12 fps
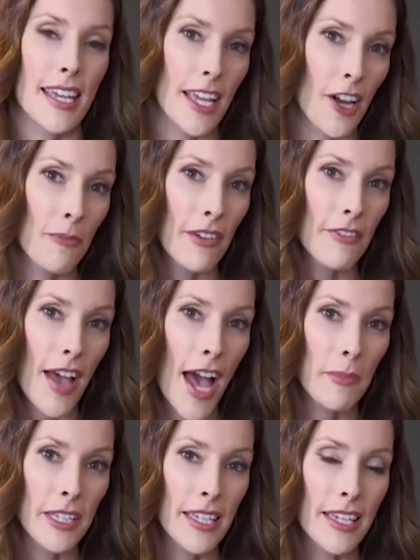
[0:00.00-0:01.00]
take care of my
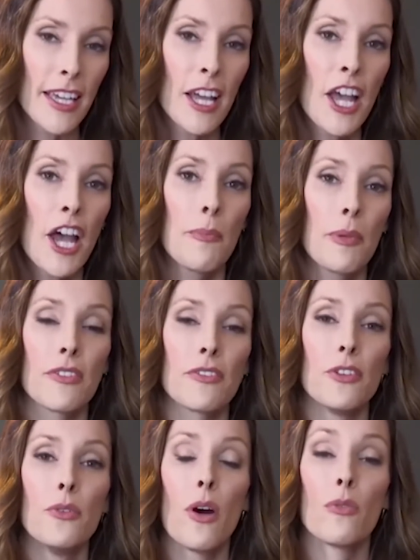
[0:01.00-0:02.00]
family. But
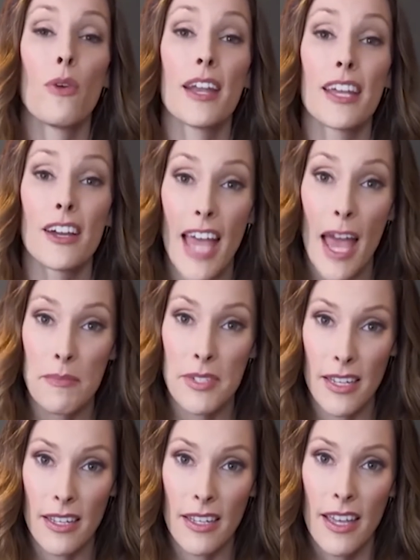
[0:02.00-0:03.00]
if you are running on
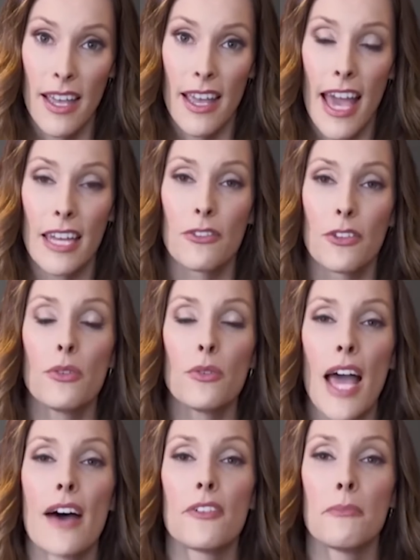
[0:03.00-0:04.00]
empty, and if you
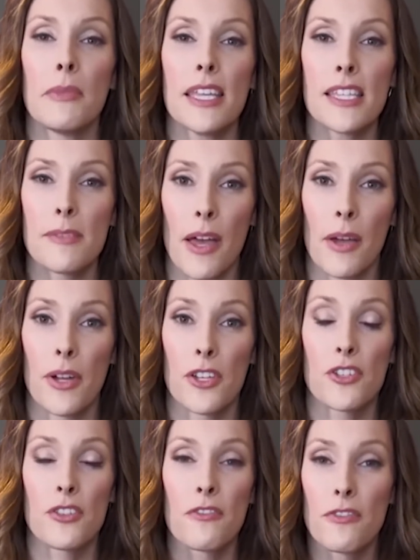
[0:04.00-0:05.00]
don't have a means by
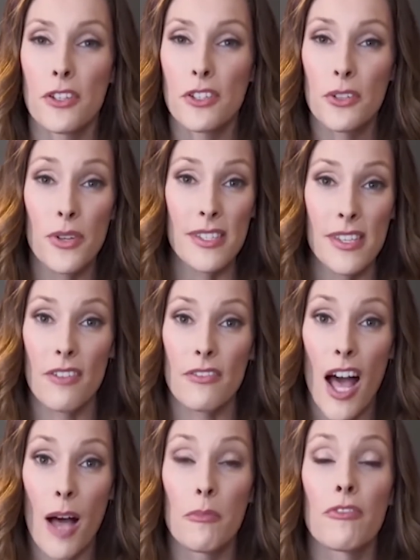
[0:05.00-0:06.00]
which to fill
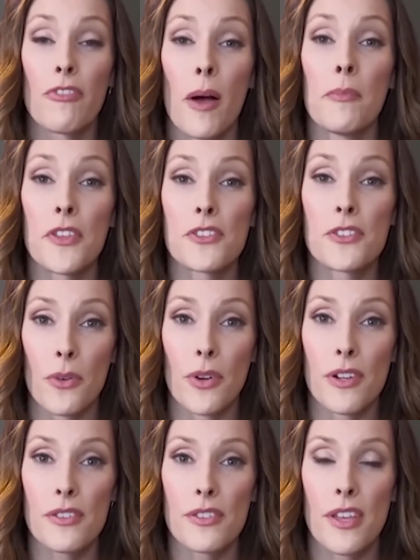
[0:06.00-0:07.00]
yourself up from the
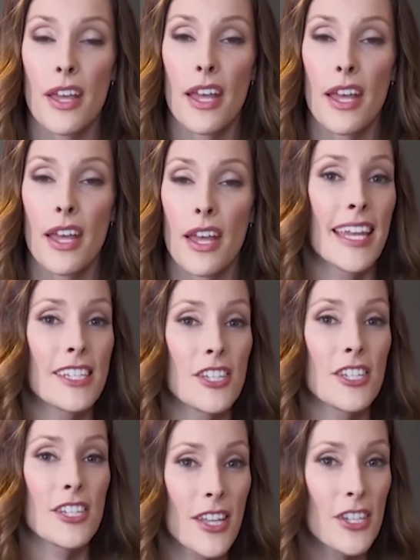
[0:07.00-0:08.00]
source,
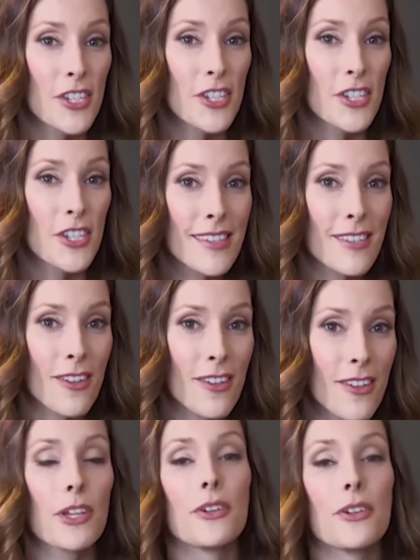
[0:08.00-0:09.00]
then chances
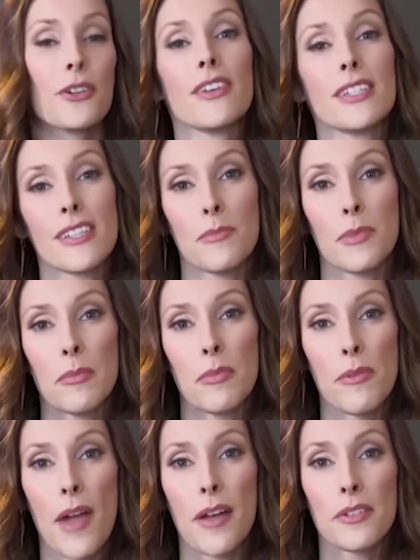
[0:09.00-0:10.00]
are what you're giving to the
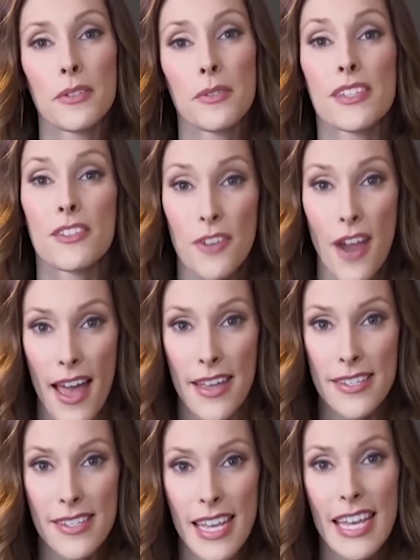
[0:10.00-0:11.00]
people around you is
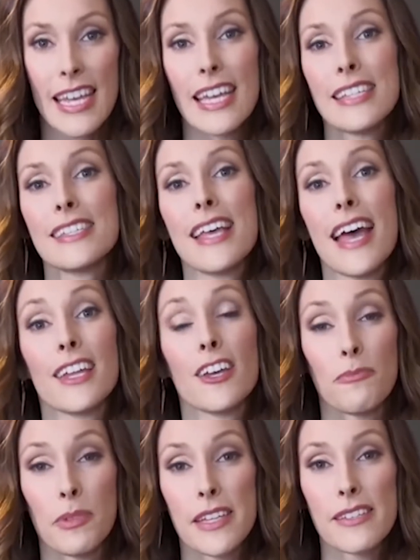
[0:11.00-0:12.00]
stress instead
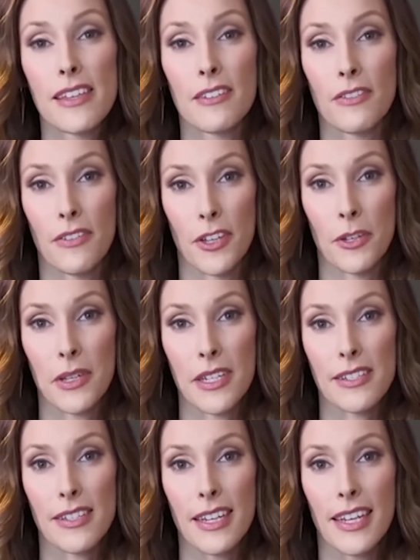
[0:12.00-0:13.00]
of bliss and
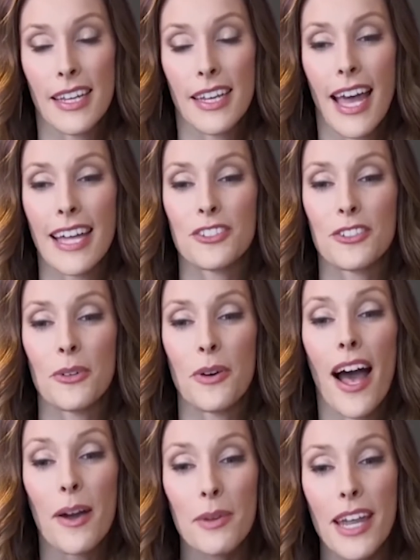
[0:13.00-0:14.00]
fulfillment. And
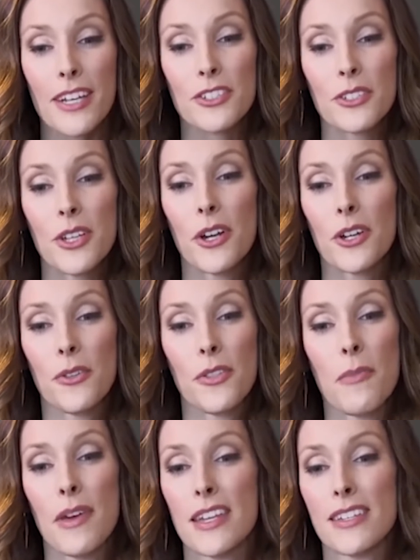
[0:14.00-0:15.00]
so I would actually argue
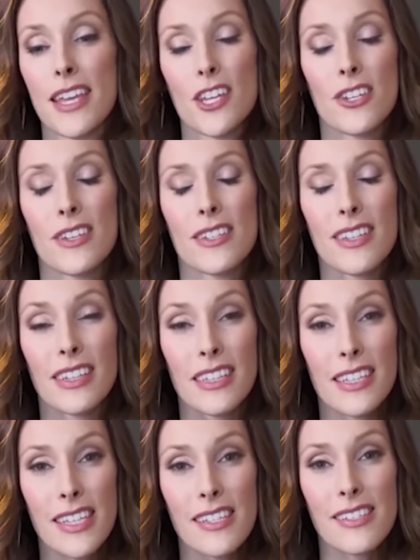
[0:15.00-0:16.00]
that meditation is the
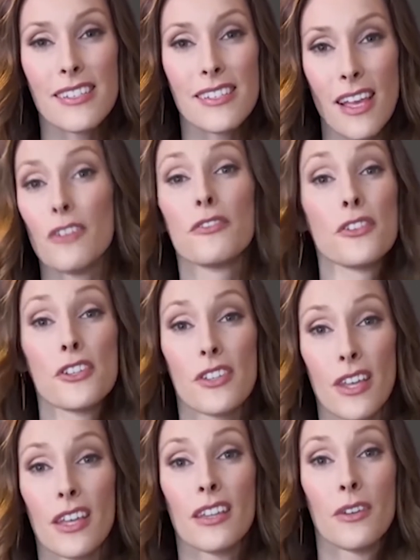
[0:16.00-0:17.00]
least selfish
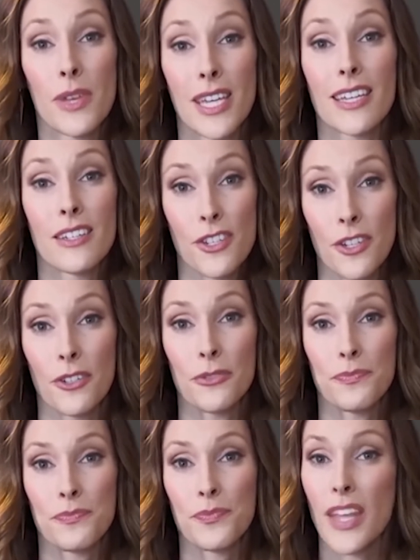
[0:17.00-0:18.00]
thing that we can do.
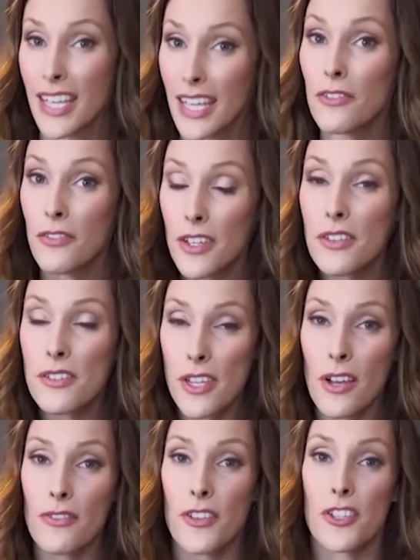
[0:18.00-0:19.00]
It can feel
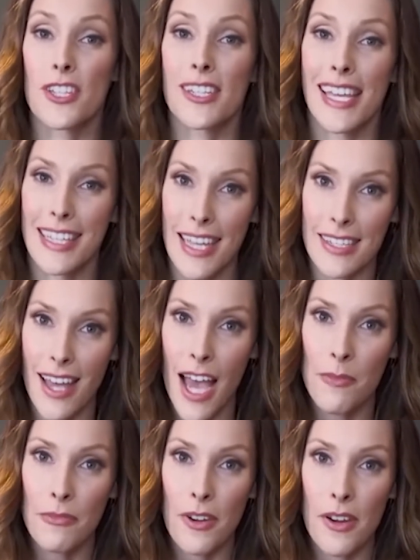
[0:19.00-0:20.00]
selfish to take that
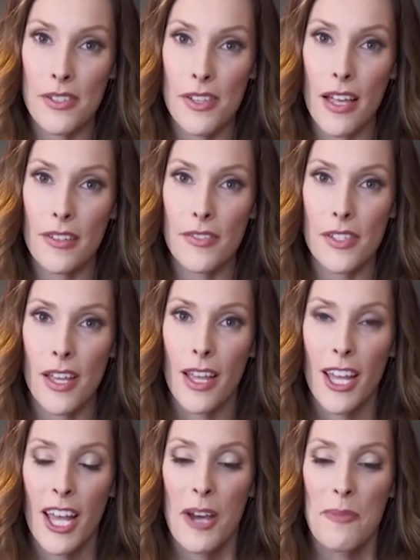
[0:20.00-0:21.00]
time for ourselves,
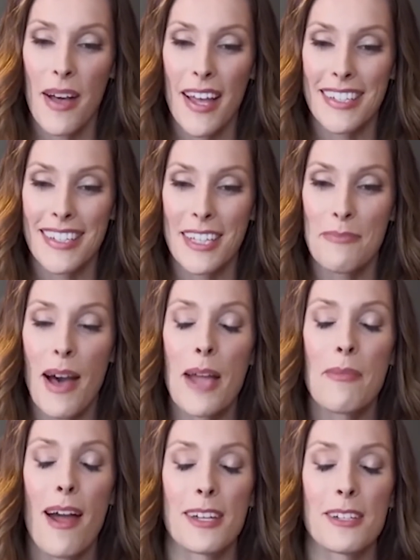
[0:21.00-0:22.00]
but the
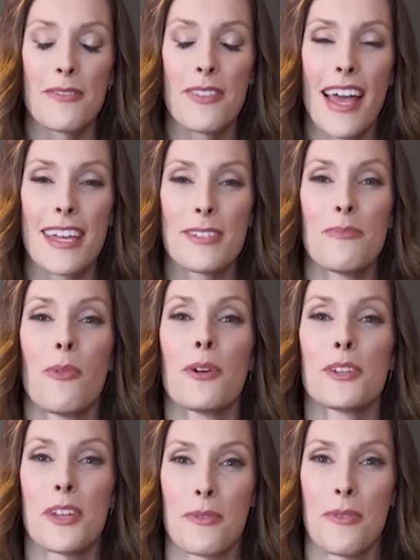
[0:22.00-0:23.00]
byproduct of that is
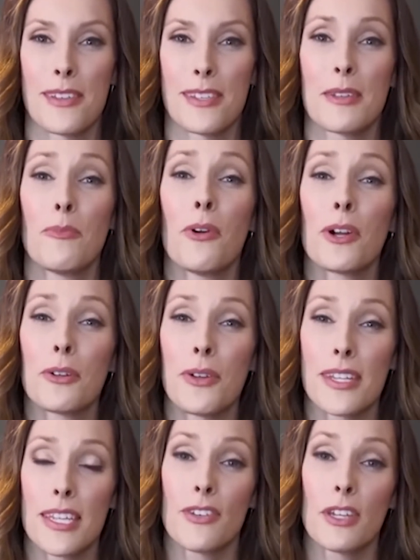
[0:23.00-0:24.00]
more generosity, more
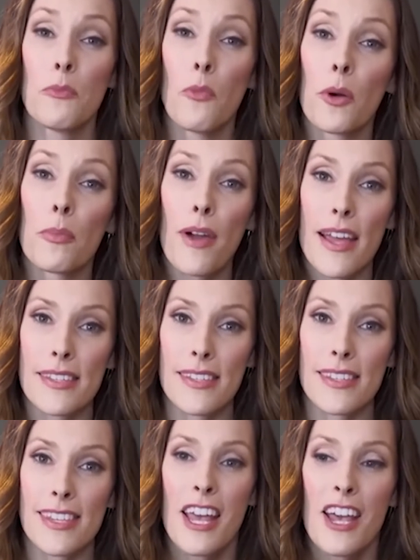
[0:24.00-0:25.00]
creativity, more
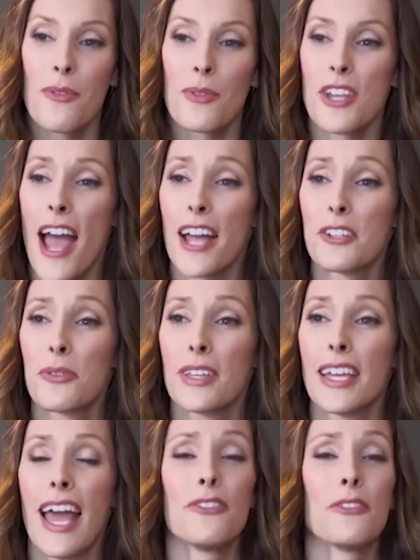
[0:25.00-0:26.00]
presence, which
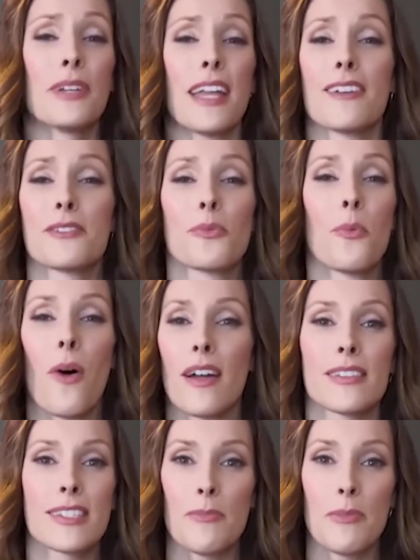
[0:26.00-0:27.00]
actually everyone else
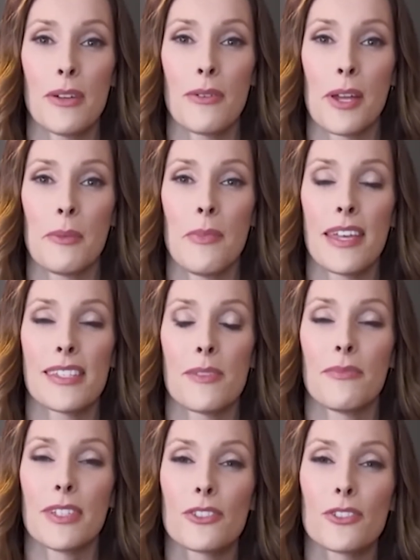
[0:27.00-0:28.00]
wants to be around and makes
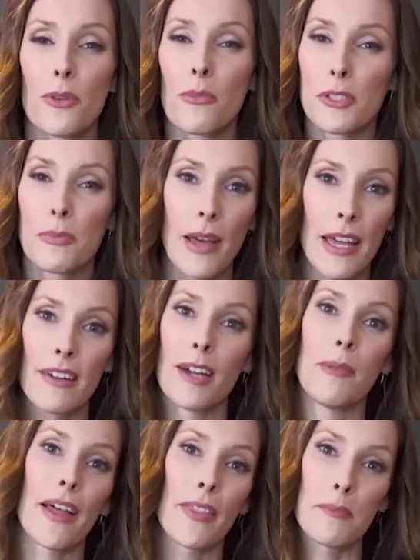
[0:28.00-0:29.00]
them feel so much better
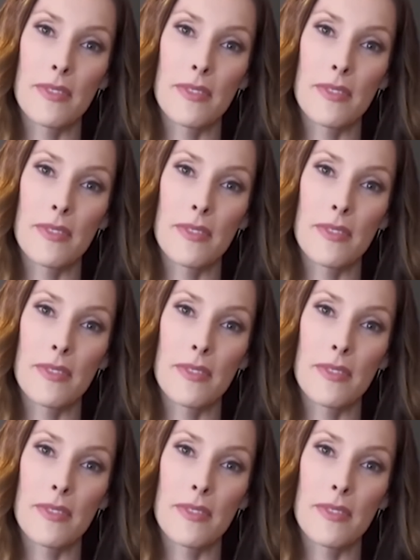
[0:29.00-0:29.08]
about